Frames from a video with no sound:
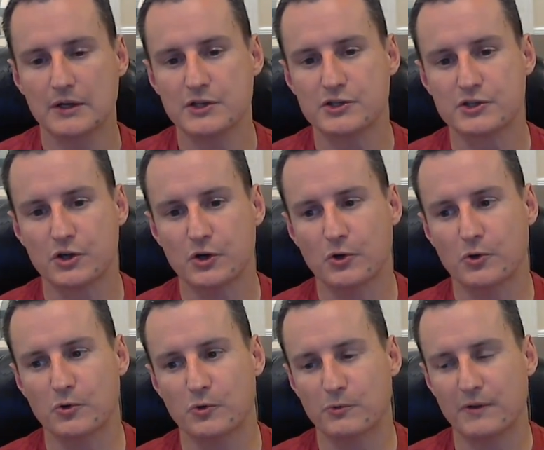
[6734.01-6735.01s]

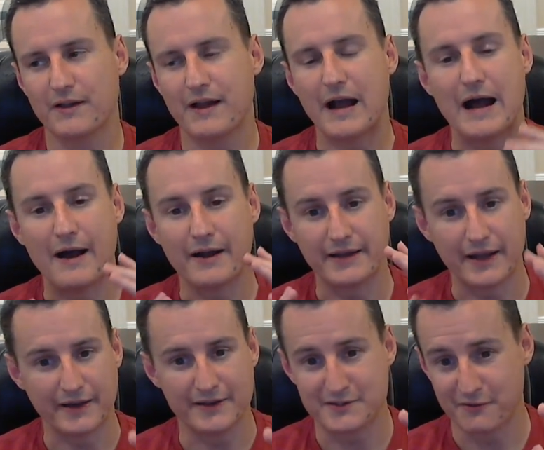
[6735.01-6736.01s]
So
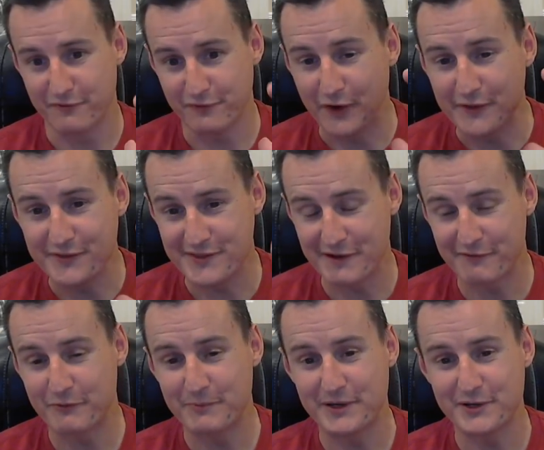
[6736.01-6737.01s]
again, it's a fun thing
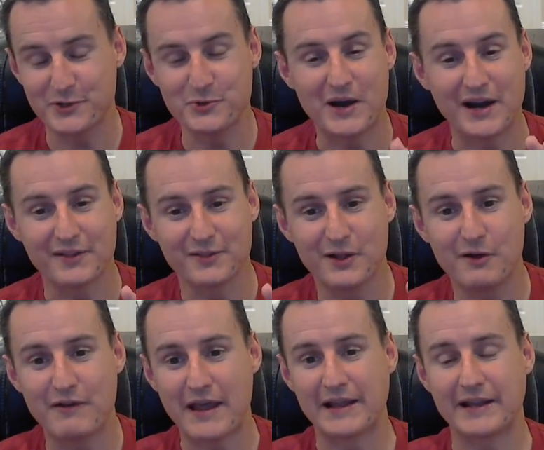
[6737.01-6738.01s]
for me to do. I
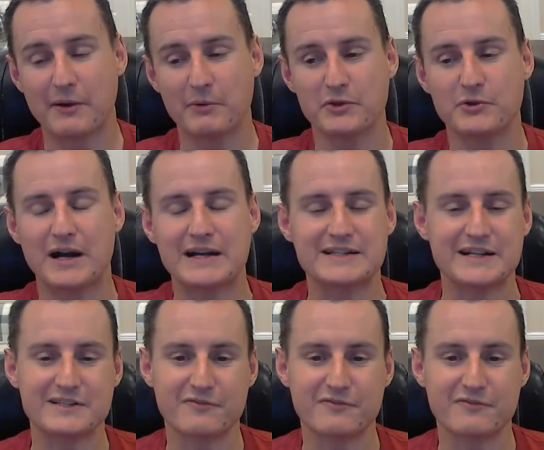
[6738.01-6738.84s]
love hanging out with you guys.